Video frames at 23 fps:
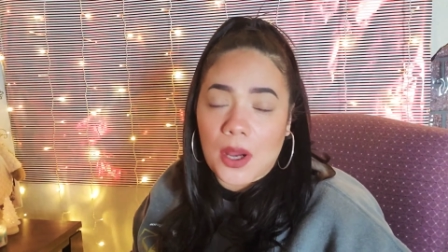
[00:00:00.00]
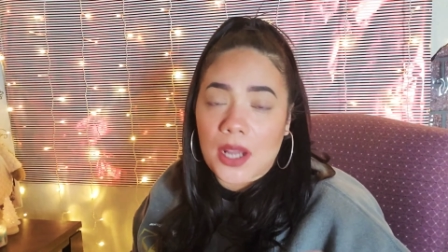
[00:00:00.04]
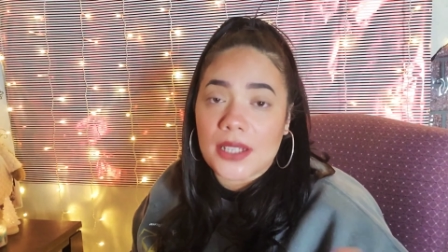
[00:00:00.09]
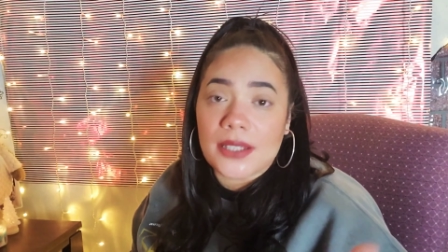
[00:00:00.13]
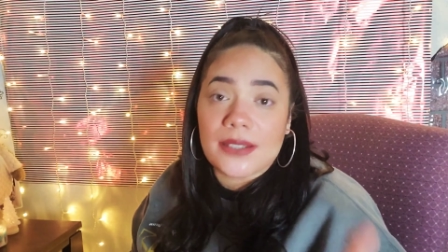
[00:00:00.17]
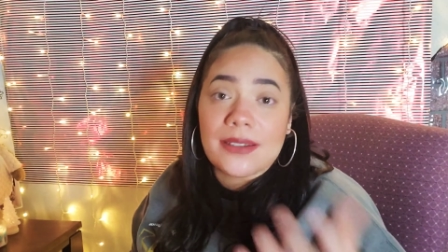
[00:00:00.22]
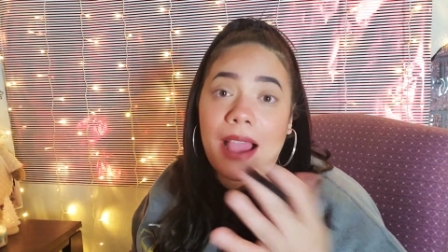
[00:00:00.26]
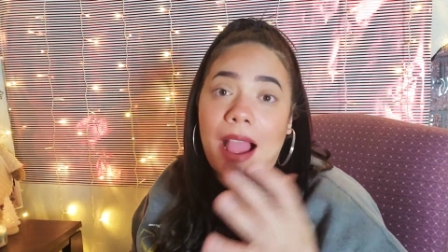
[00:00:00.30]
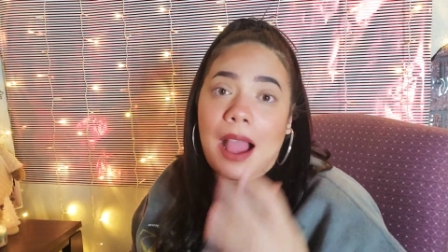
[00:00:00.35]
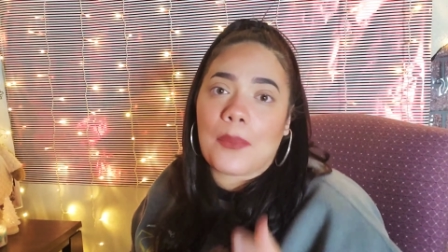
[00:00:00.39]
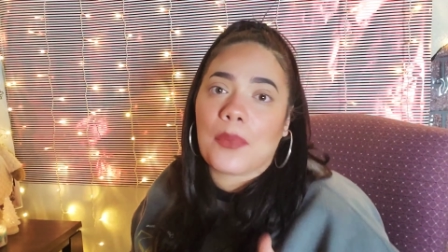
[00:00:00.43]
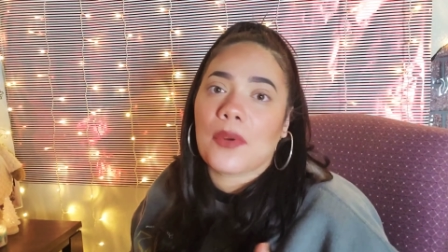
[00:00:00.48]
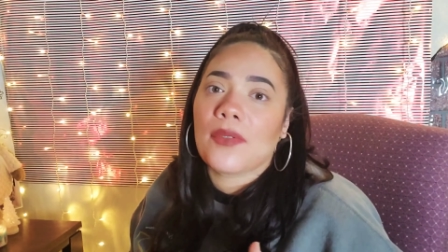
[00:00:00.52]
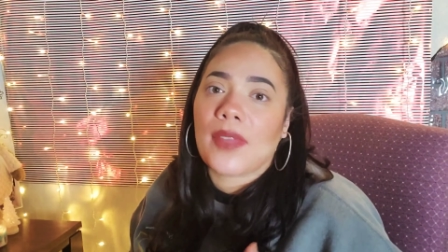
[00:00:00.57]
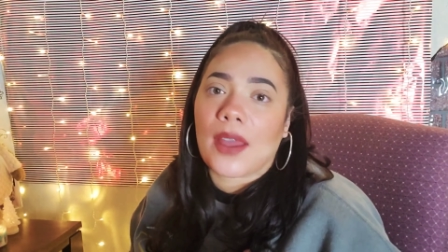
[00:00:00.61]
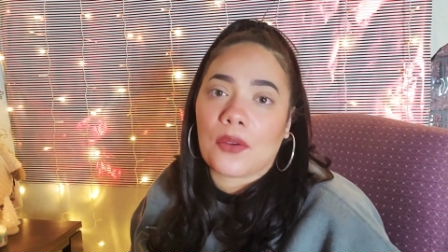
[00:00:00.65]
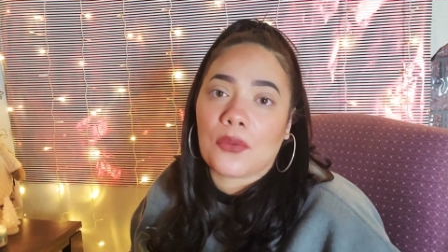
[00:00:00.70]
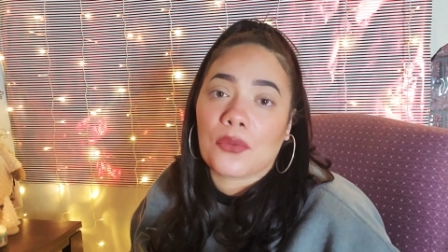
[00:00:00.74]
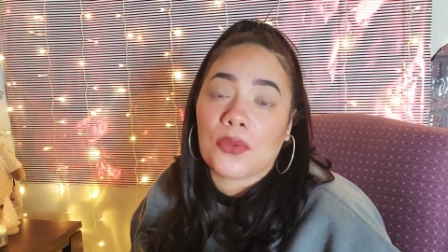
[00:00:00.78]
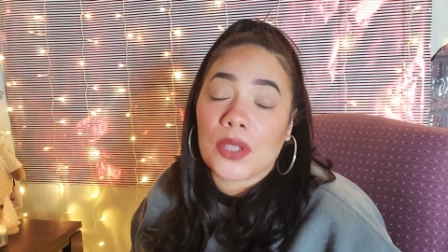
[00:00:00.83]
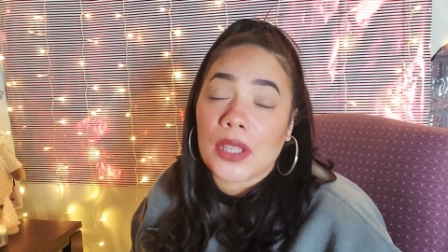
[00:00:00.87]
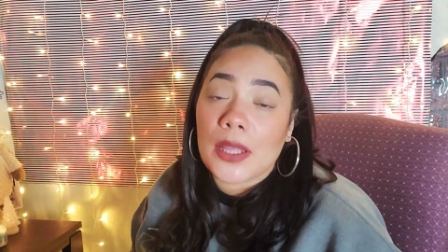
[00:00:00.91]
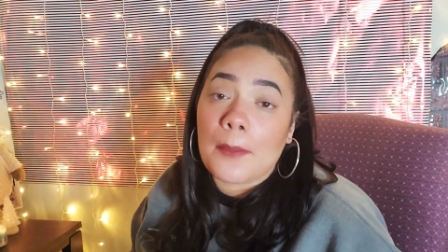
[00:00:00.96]
on top of
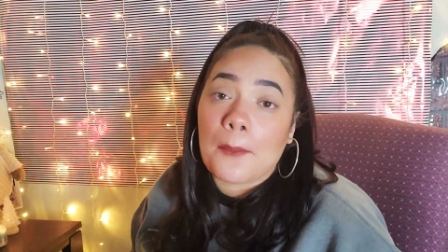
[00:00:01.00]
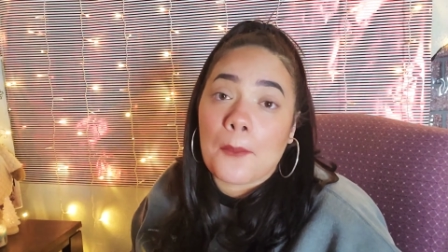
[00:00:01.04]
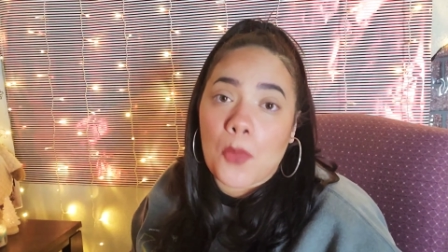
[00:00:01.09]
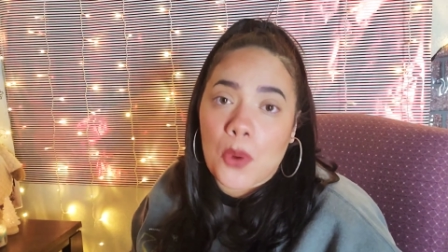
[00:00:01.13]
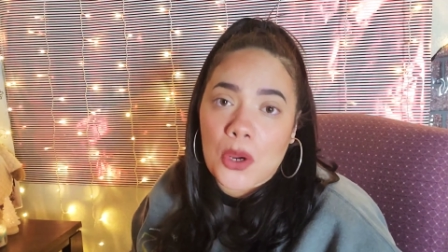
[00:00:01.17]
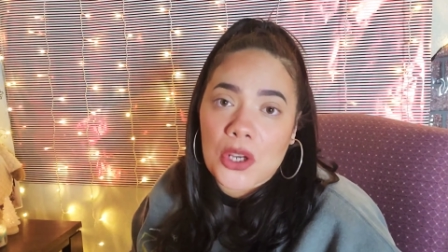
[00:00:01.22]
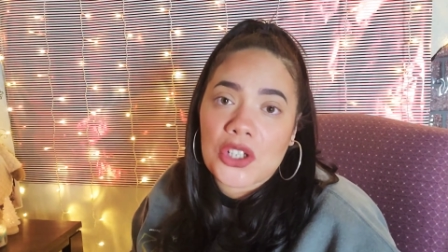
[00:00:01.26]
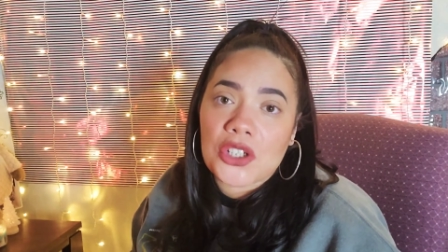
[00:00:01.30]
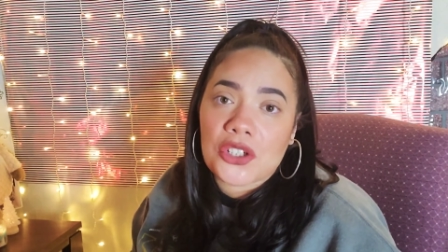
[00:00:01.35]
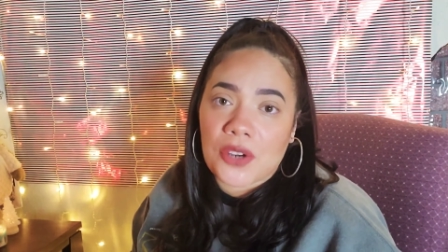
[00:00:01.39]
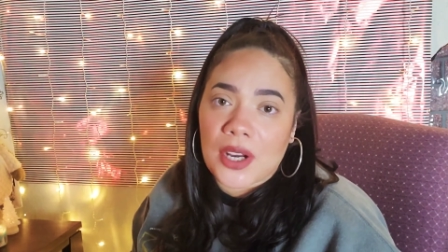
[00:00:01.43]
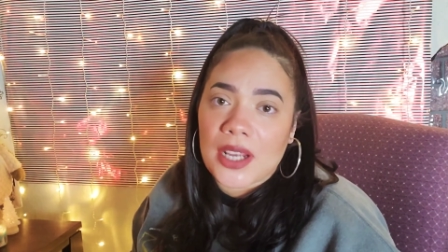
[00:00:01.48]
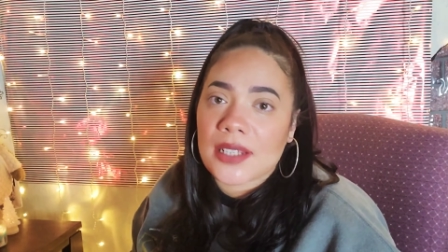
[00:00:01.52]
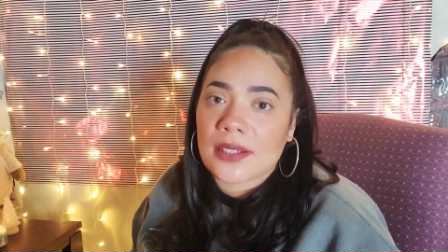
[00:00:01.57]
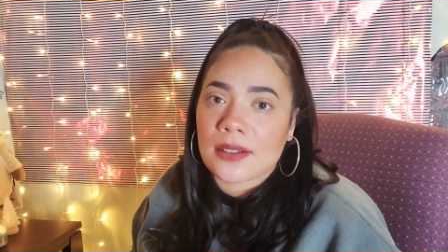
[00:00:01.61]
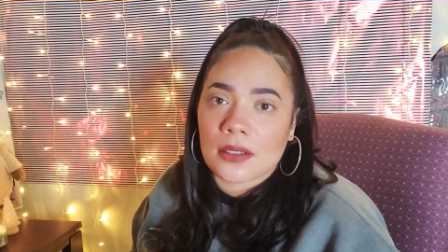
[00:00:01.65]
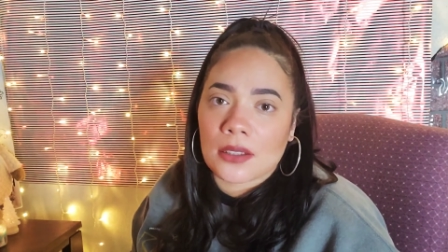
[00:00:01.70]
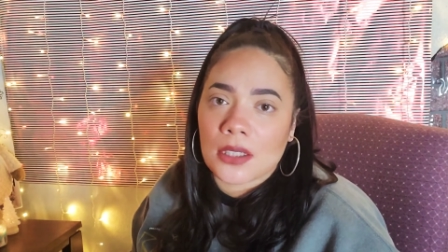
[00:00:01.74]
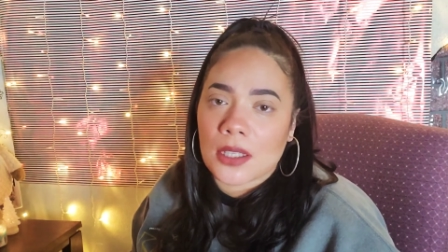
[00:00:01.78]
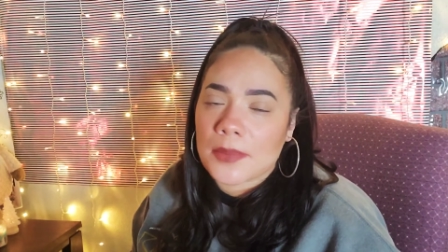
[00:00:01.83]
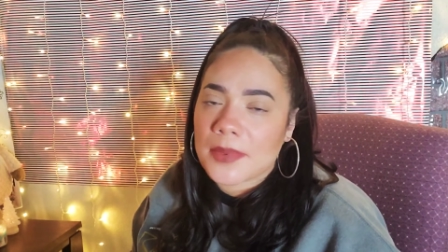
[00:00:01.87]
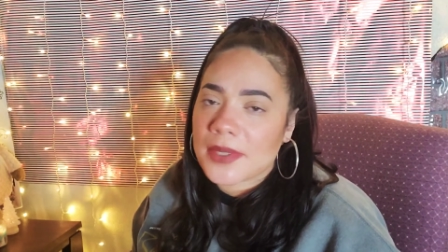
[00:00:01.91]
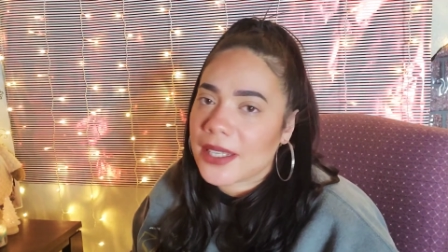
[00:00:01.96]
that really
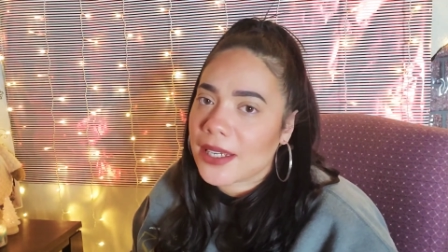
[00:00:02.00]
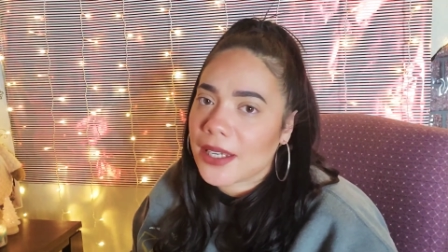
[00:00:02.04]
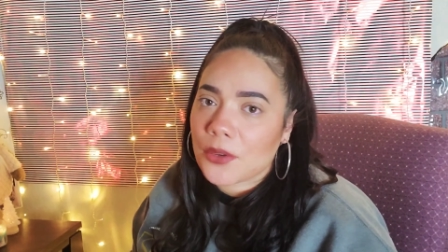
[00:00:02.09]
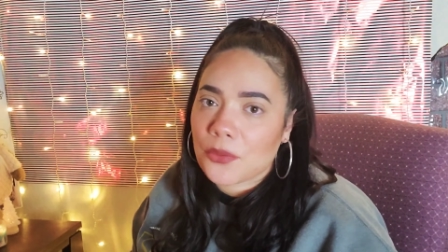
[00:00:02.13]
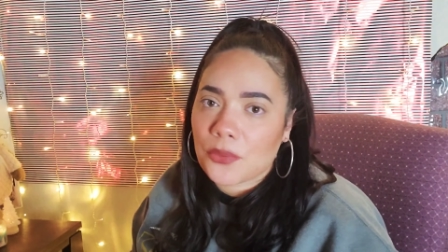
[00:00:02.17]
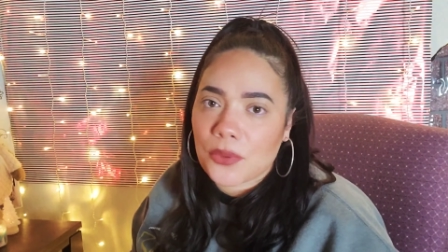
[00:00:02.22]
moisturizing lipstick